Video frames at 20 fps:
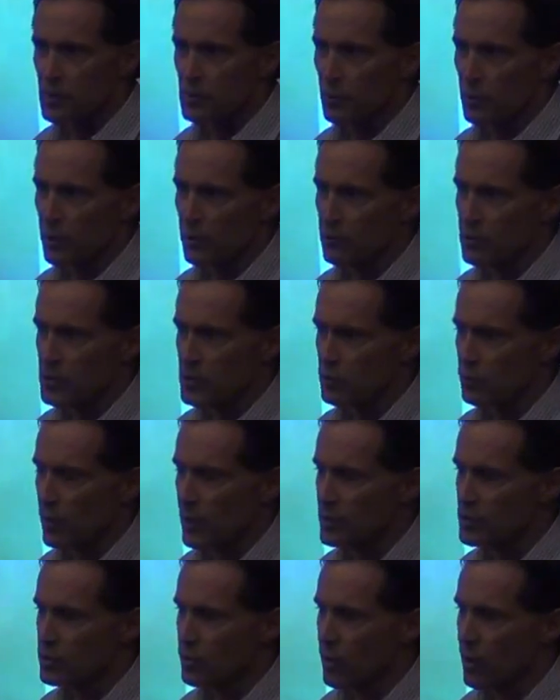this is one of the reasons
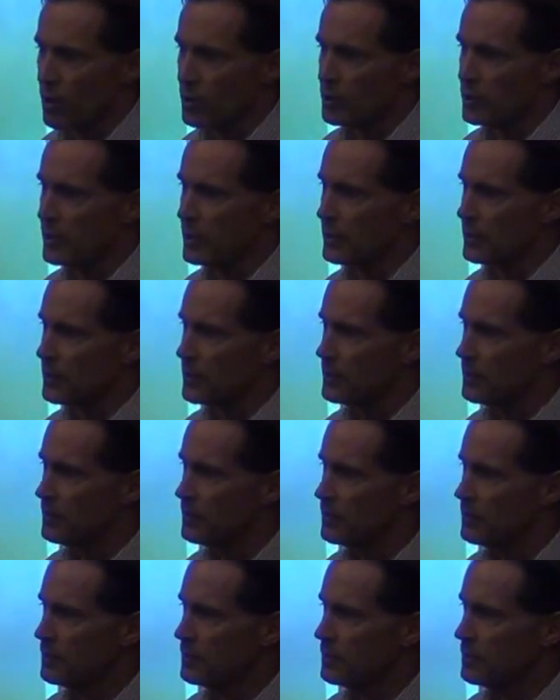why it's so hard to get
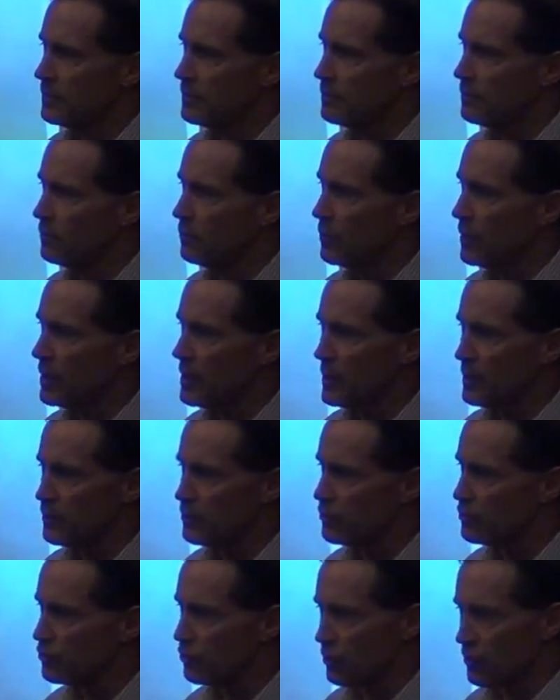
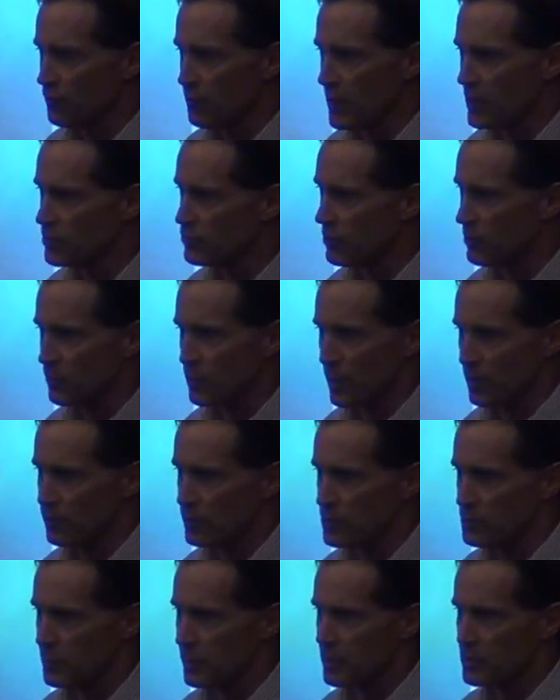any sort of mainstream
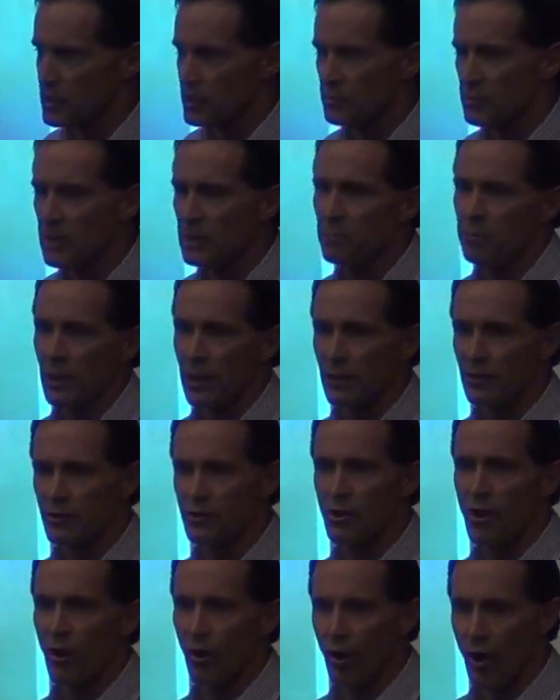coverage, because the big
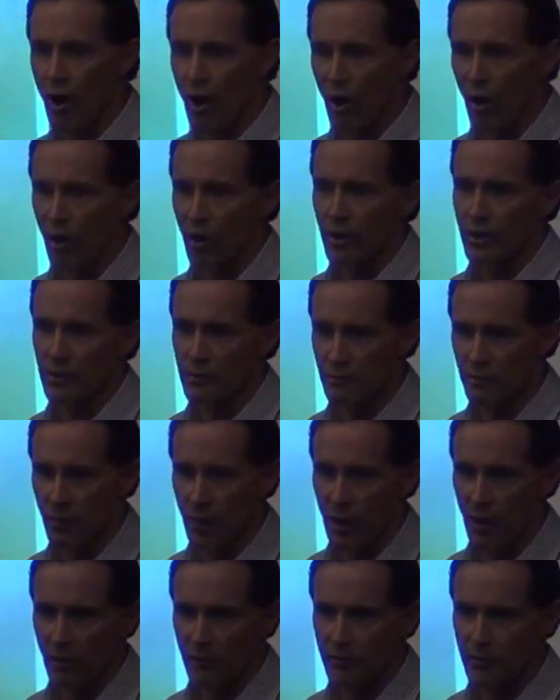players are all
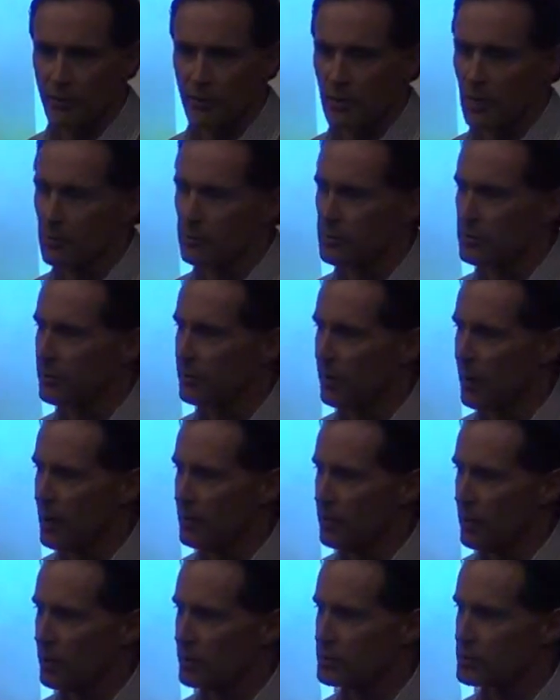involved up to their
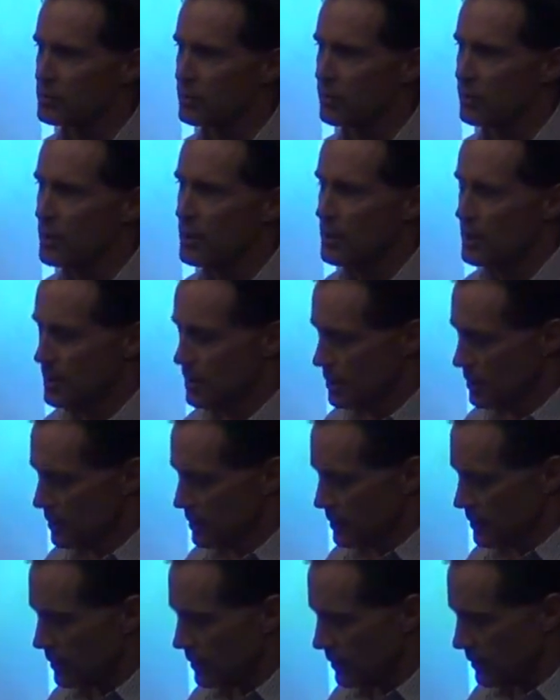eyeballs. So
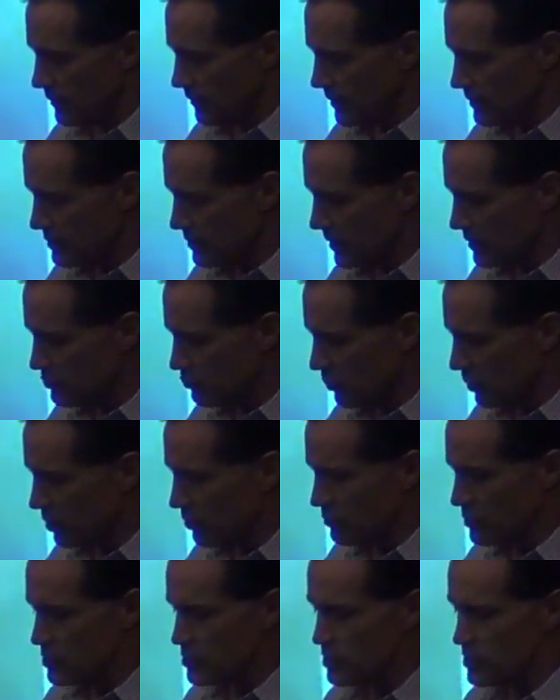that's one
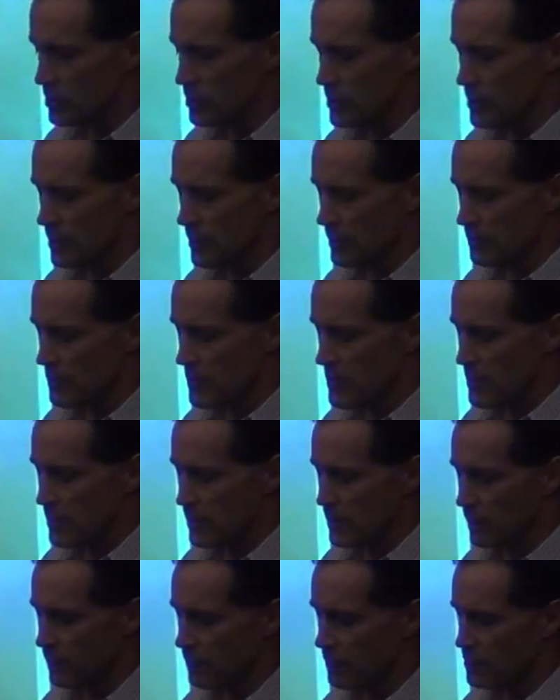of the reasons the
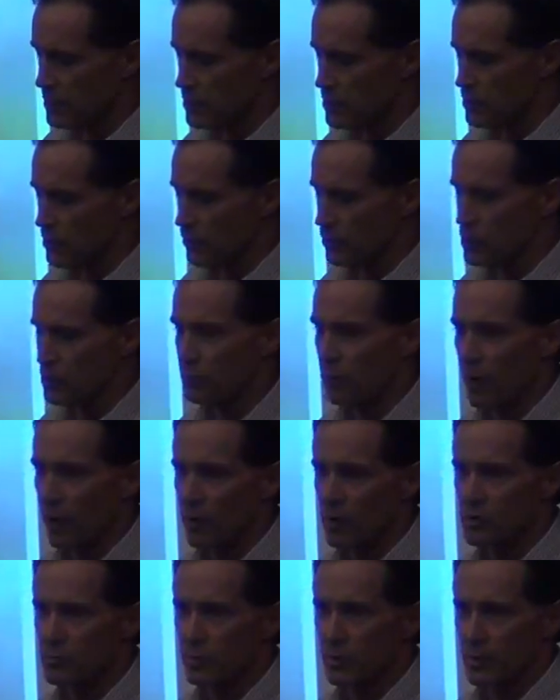media coverage is so
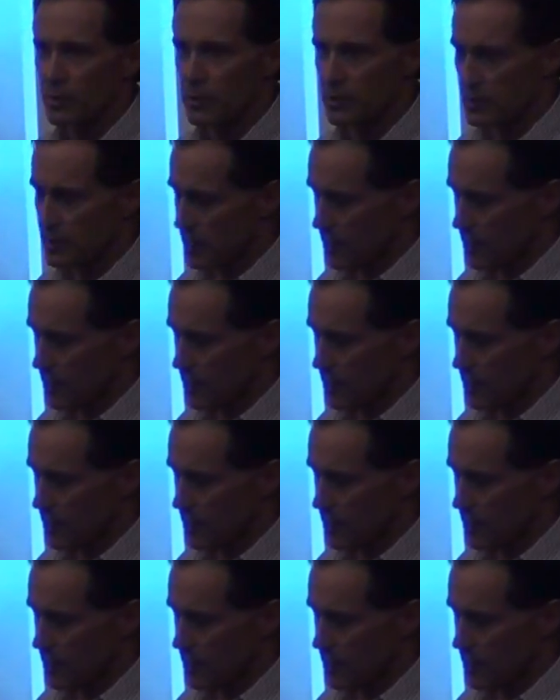sparse, but